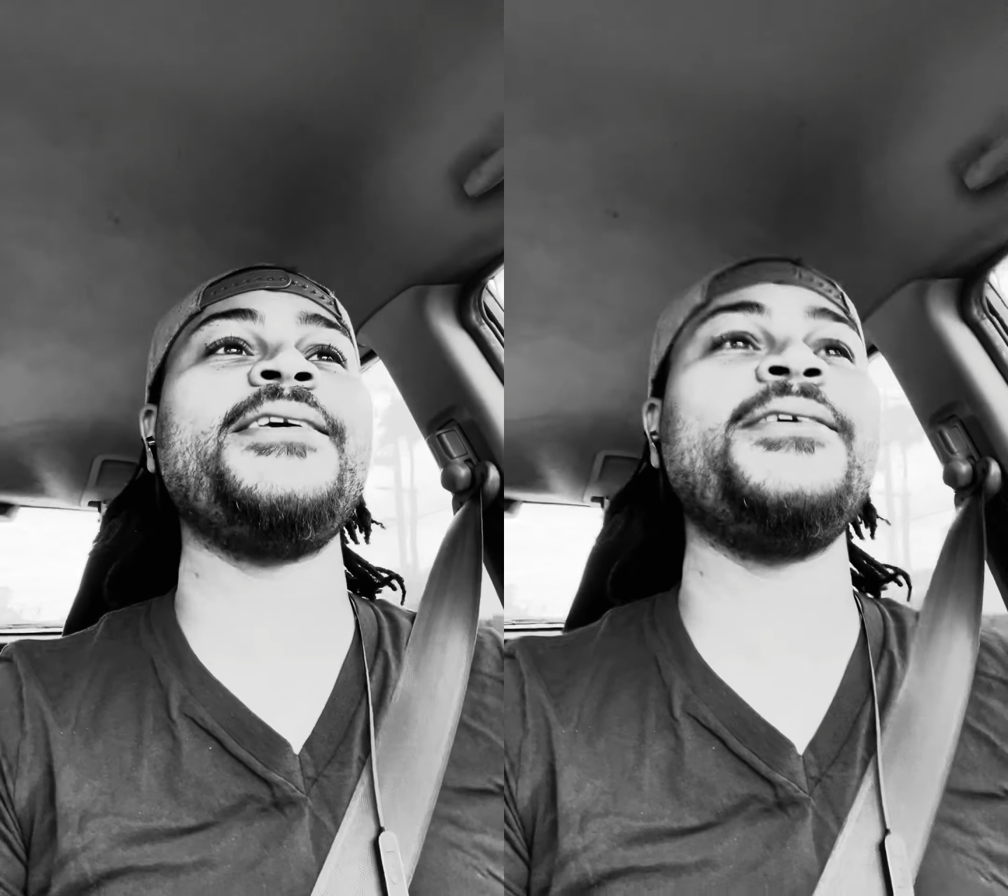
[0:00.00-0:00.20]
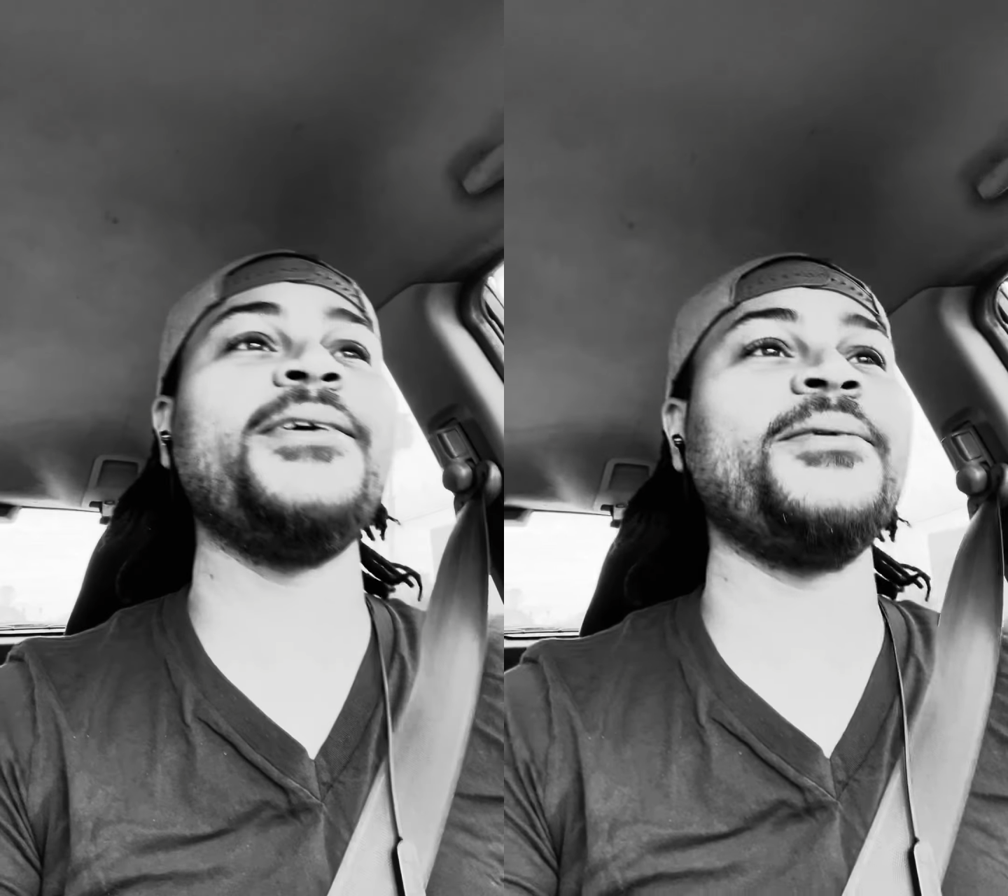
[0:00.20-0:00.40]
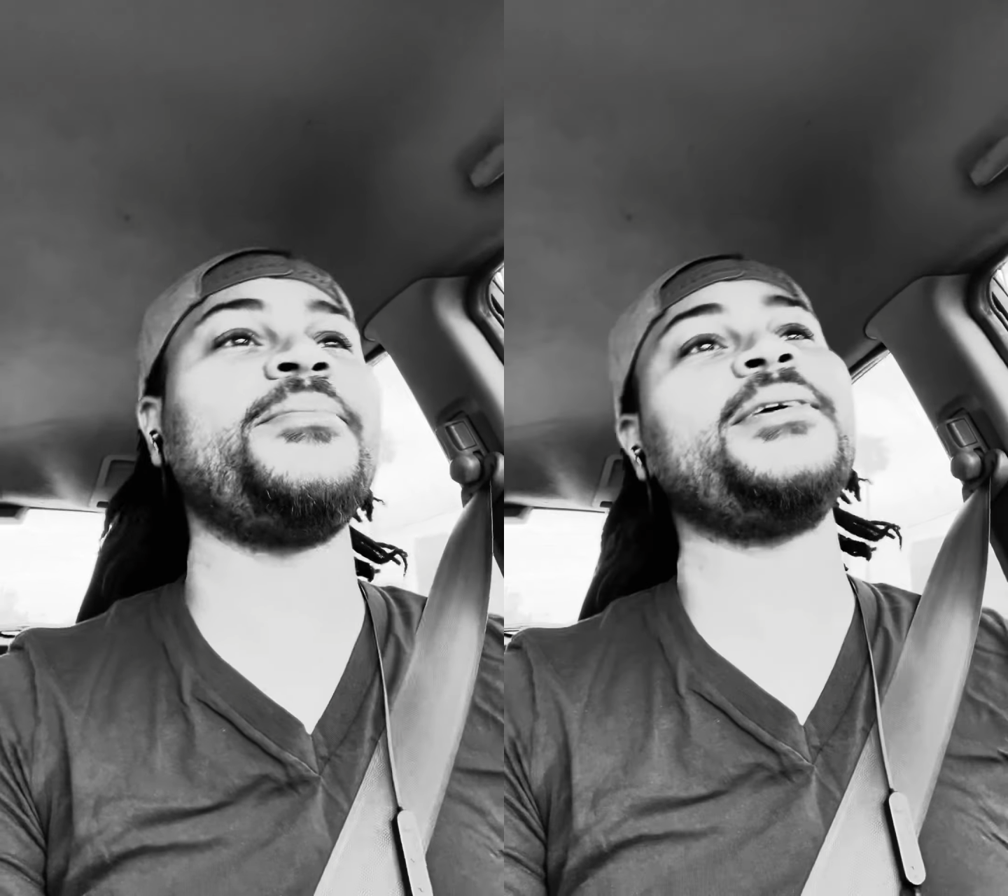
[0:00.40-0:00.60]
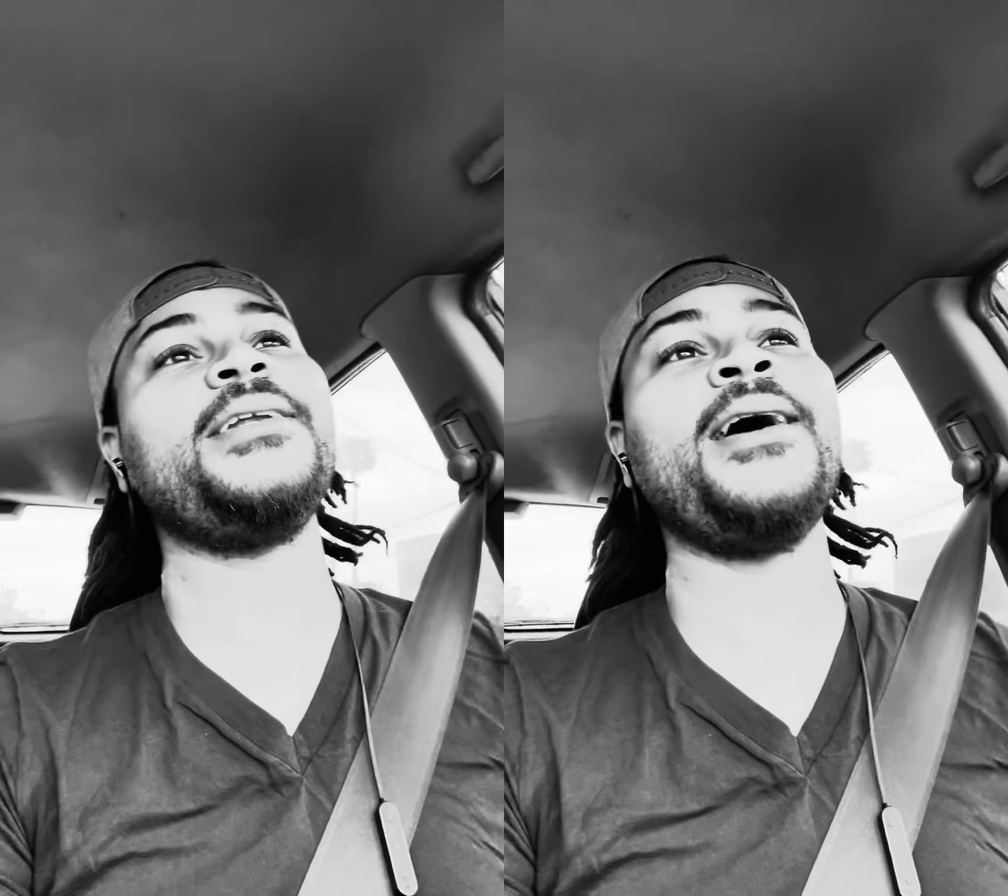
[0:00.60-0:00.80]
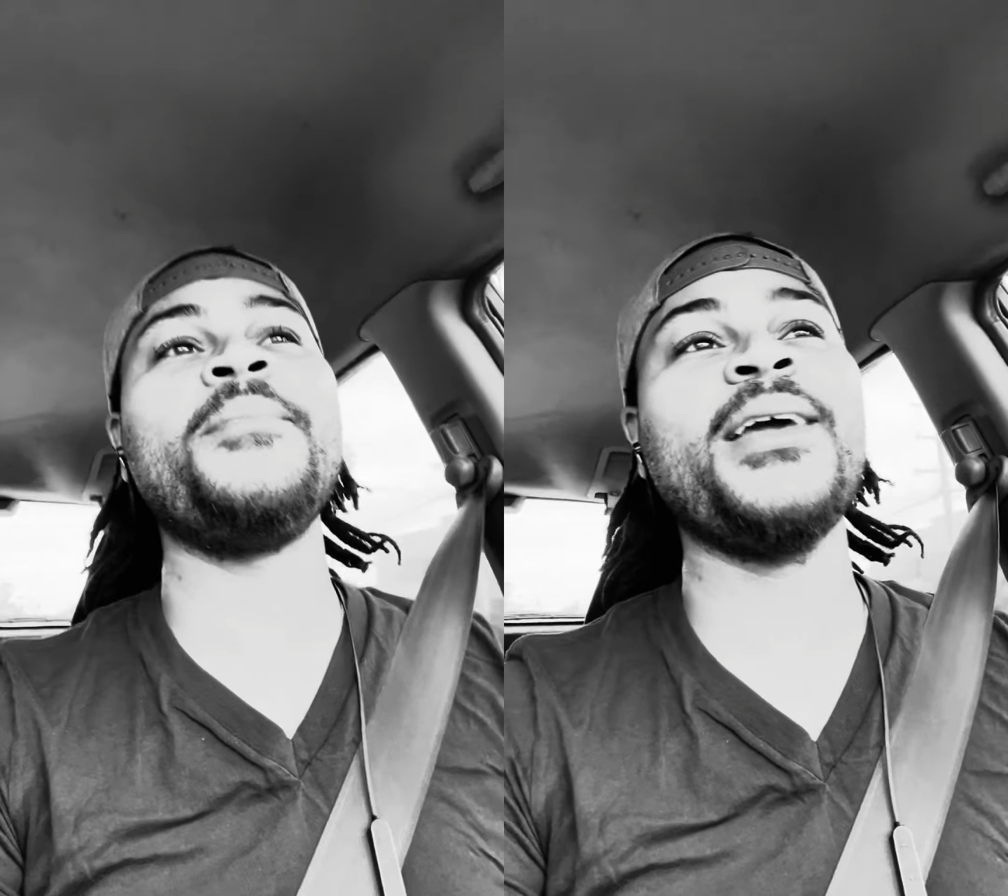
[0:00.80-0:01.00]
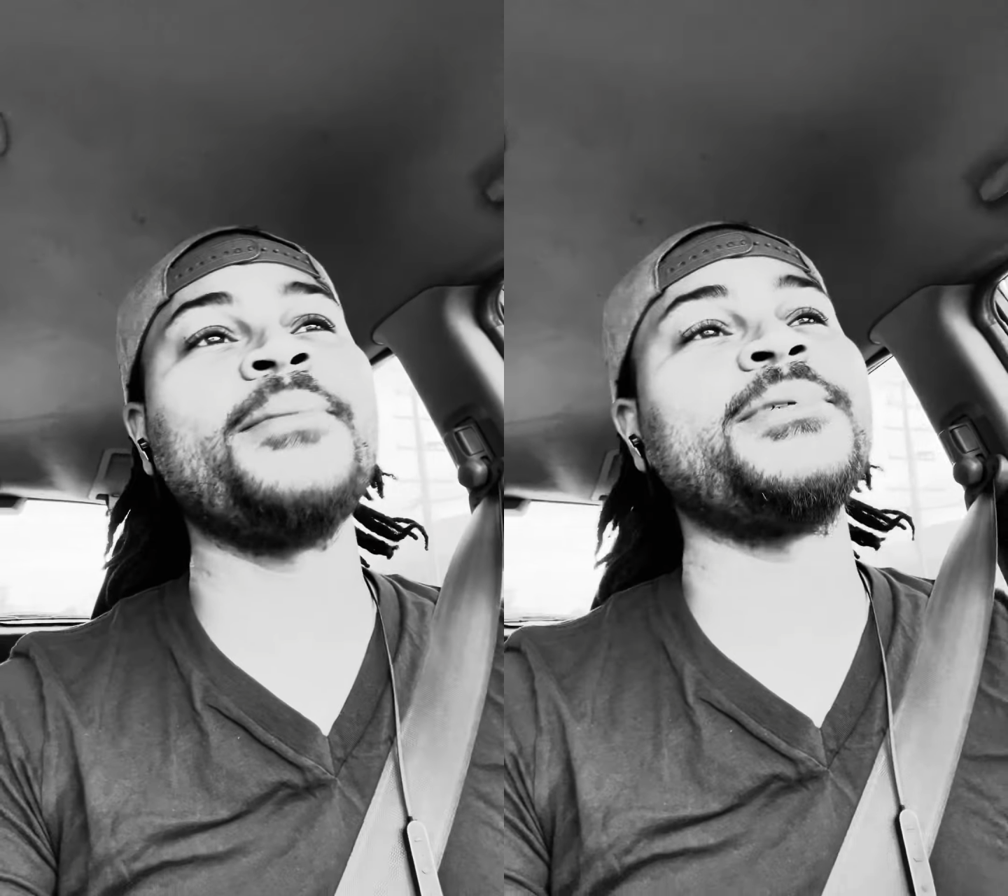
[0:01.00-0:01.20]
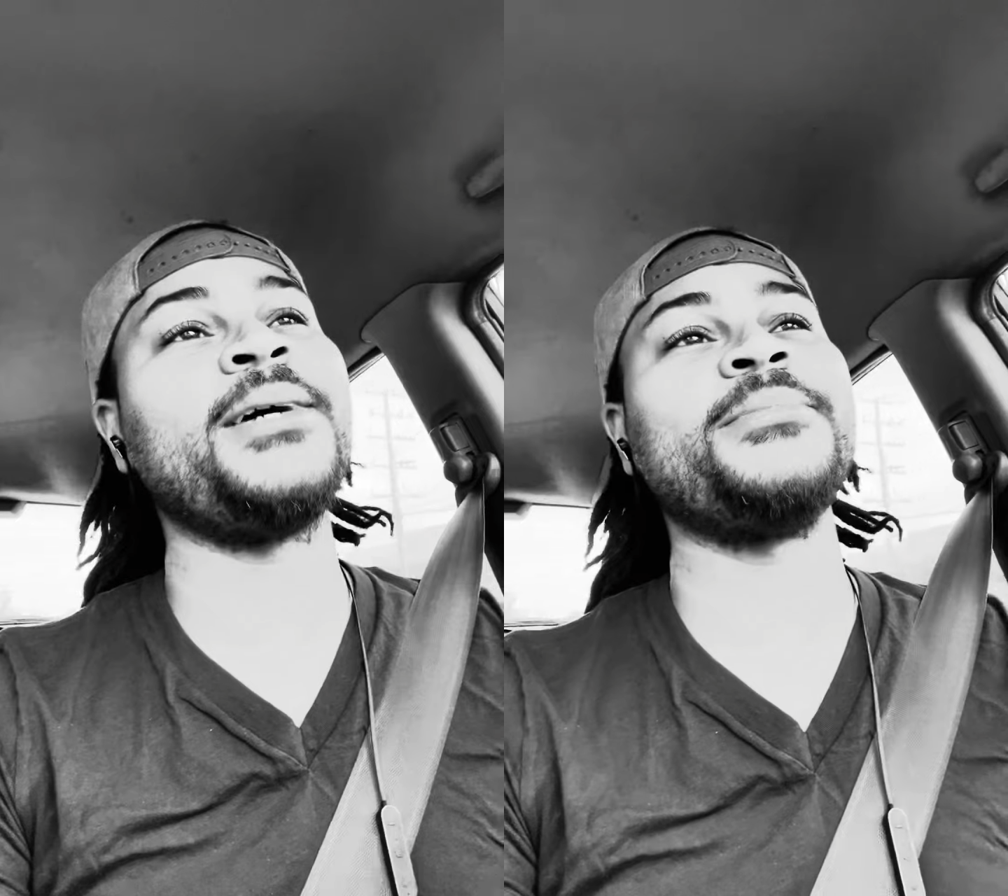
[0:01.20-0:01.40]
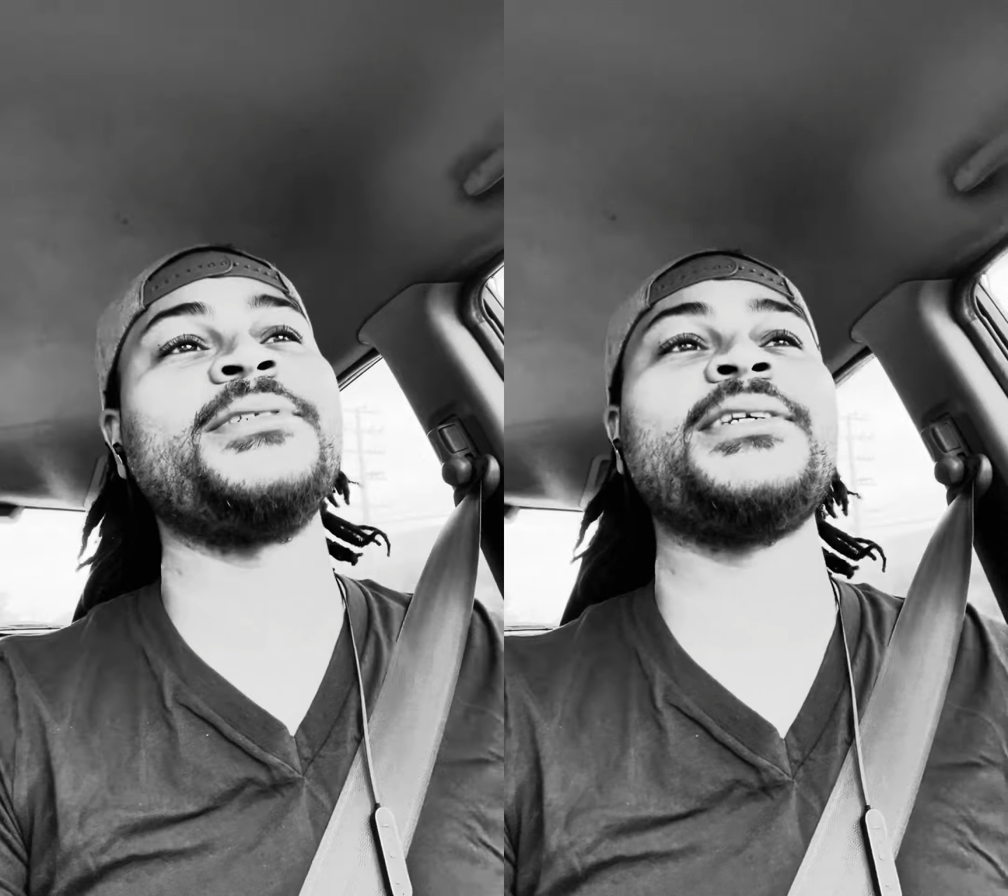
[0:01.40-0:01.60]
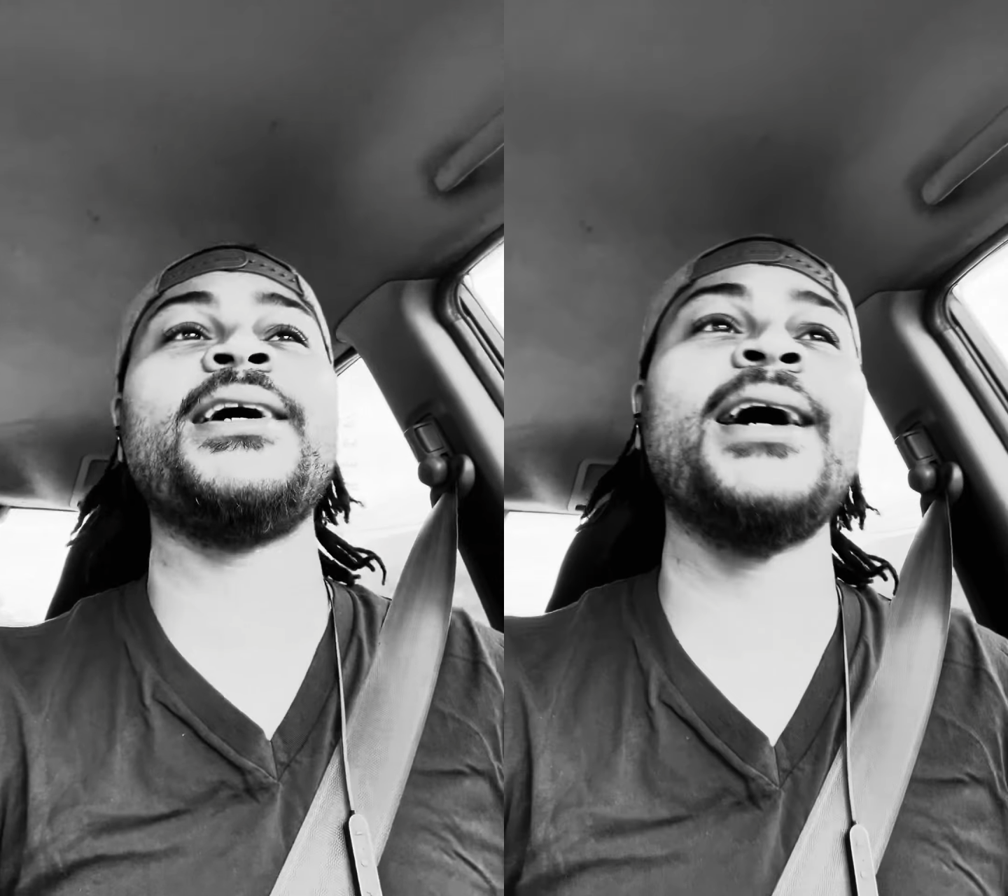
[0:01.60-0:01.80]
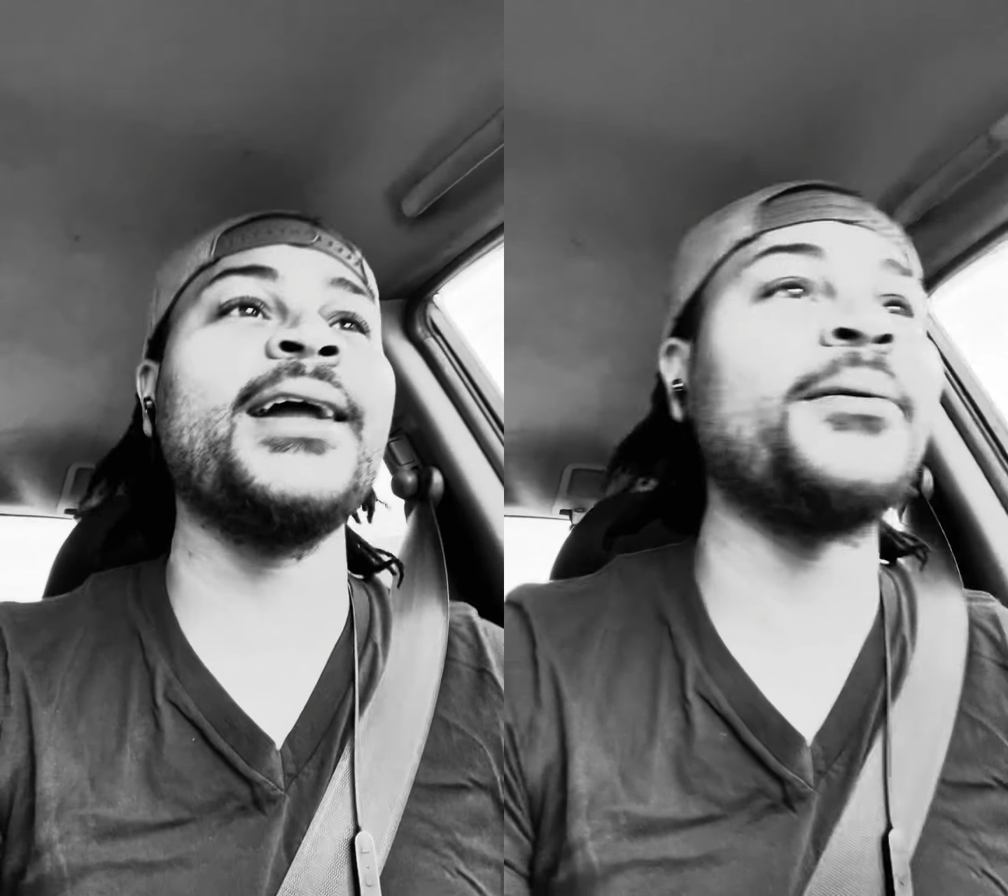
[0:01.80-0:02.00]
you gonna, but I mean, I'm, I'm, I
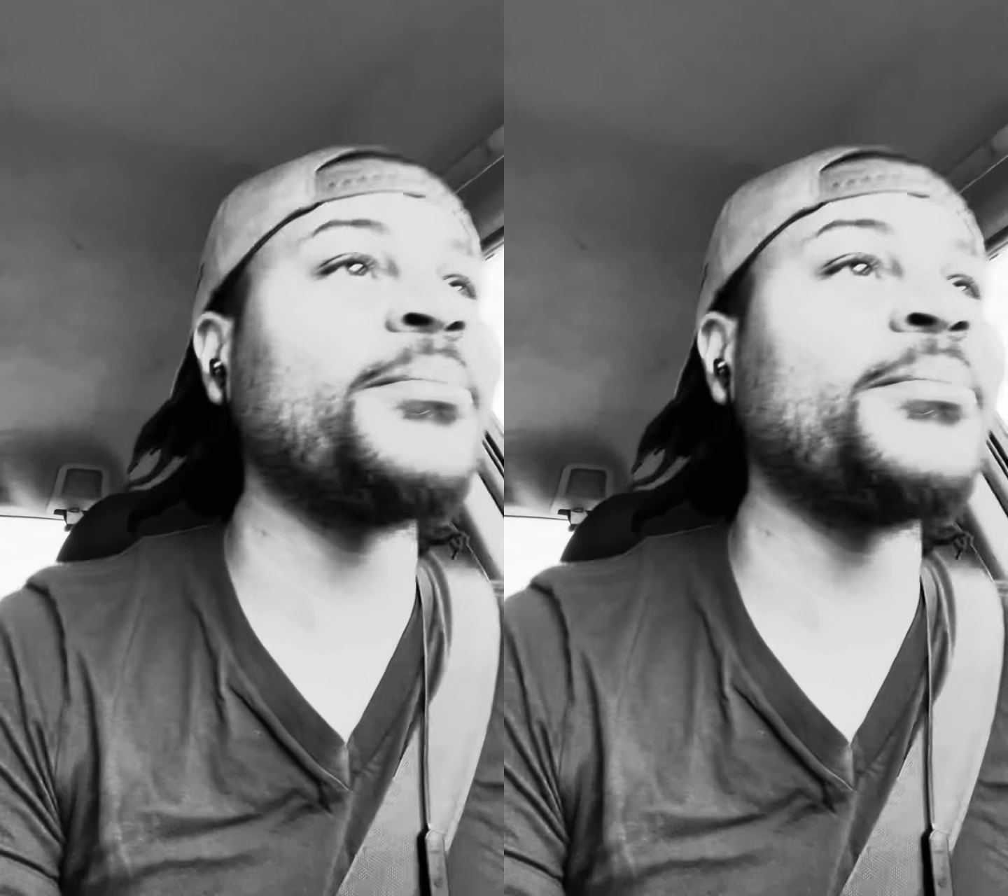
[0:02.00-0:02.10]
gotta,